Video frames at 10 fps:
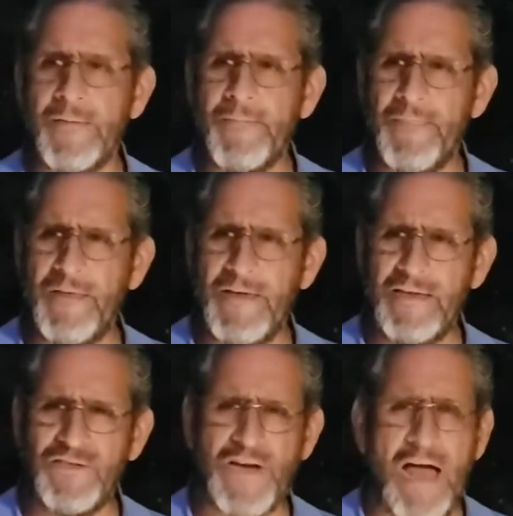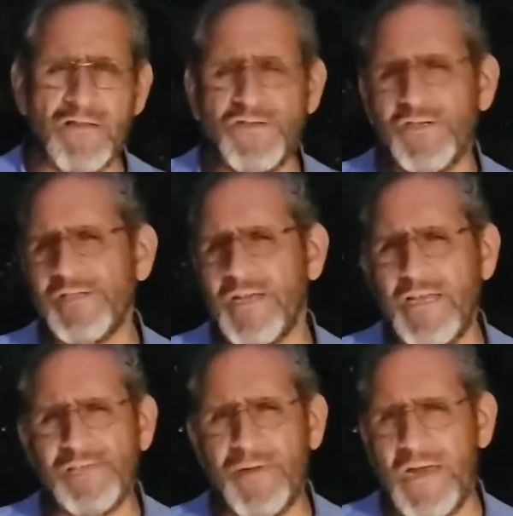the challenges that
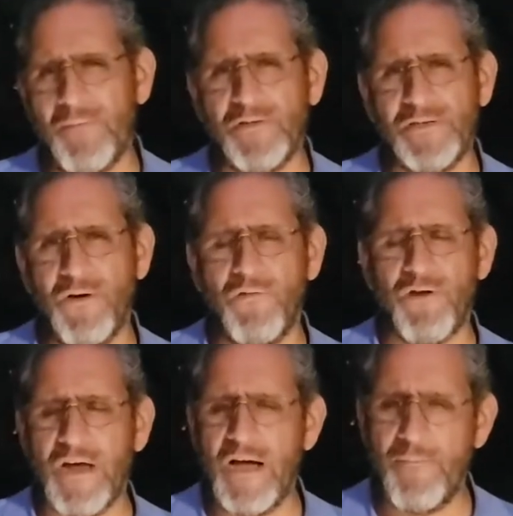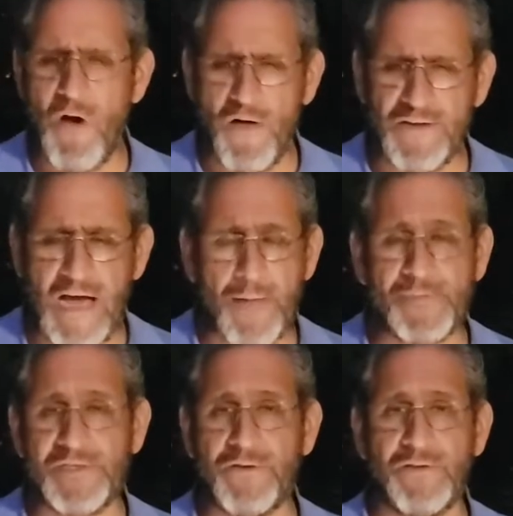he's been able to overcome, all the
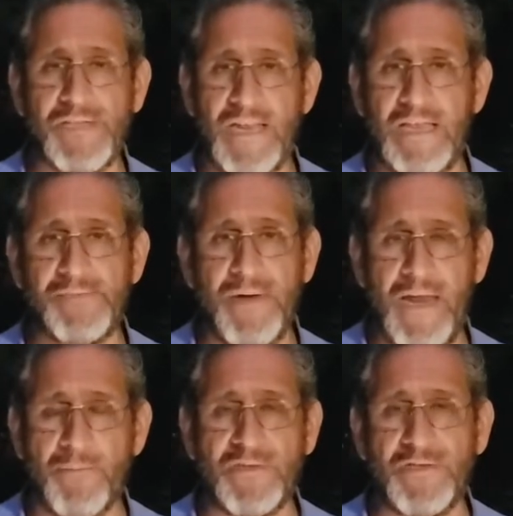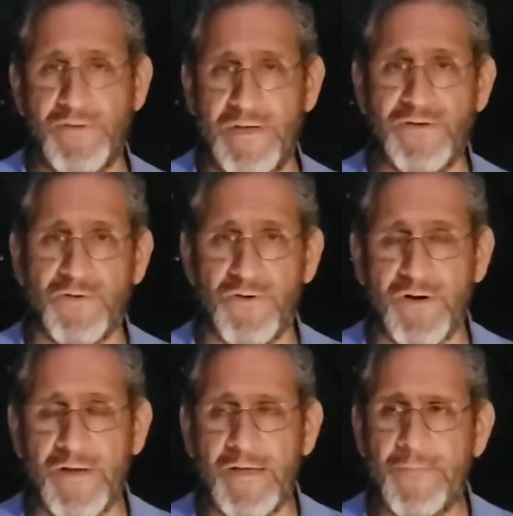obstacles that he's been able to
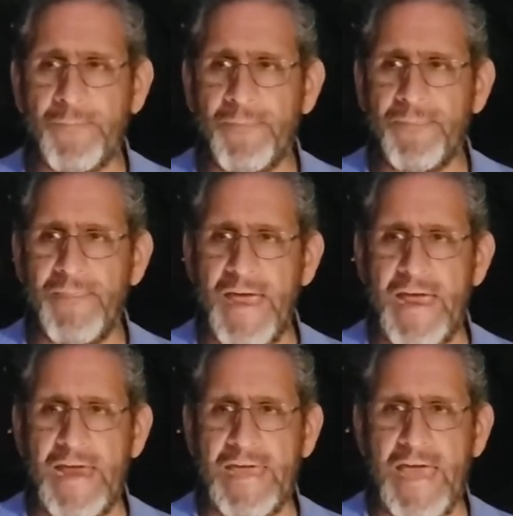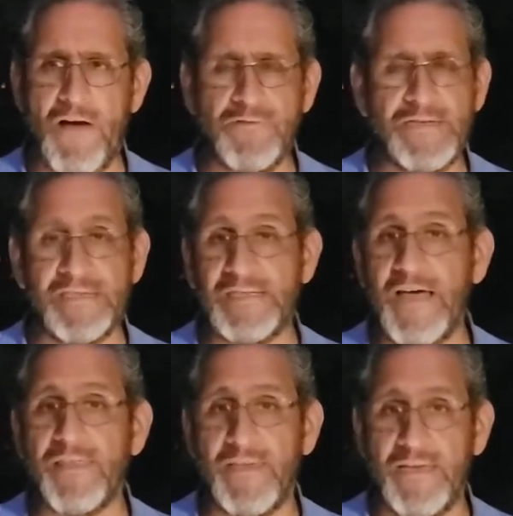endure, they count as
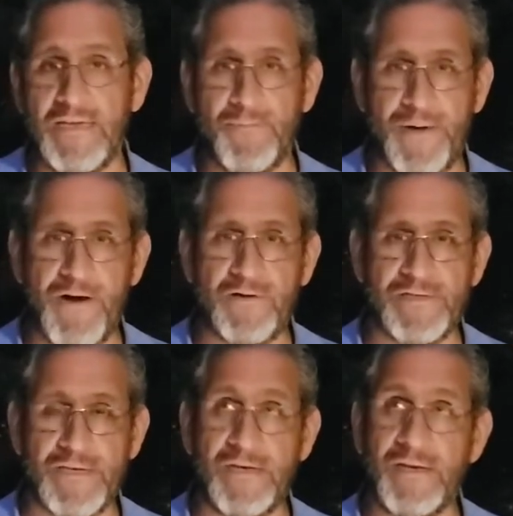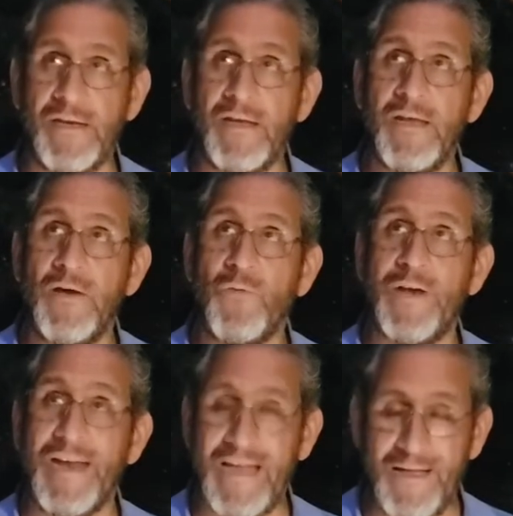nothing in comparison
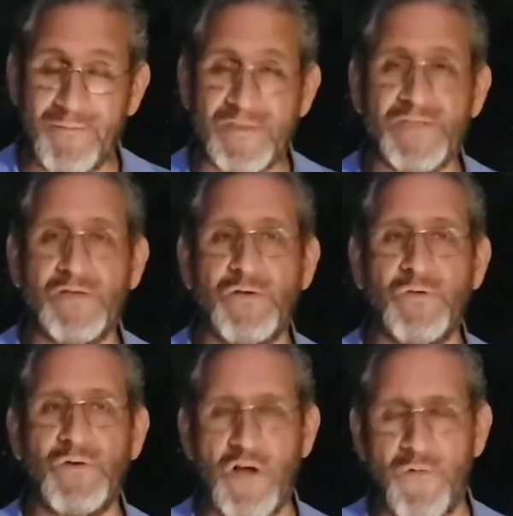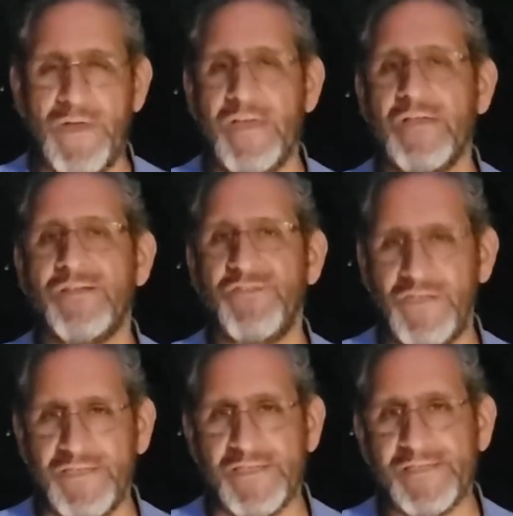when it comes to knowing
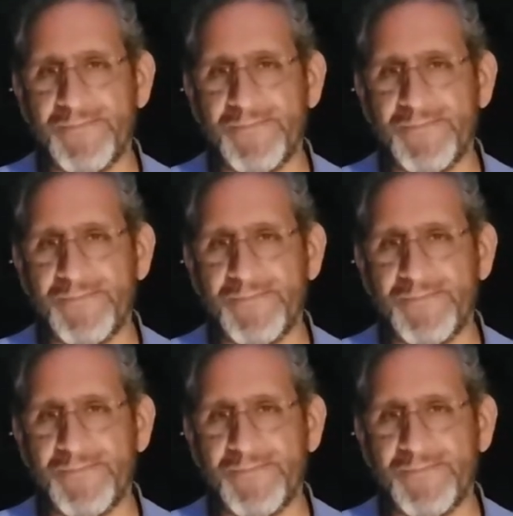Jesus.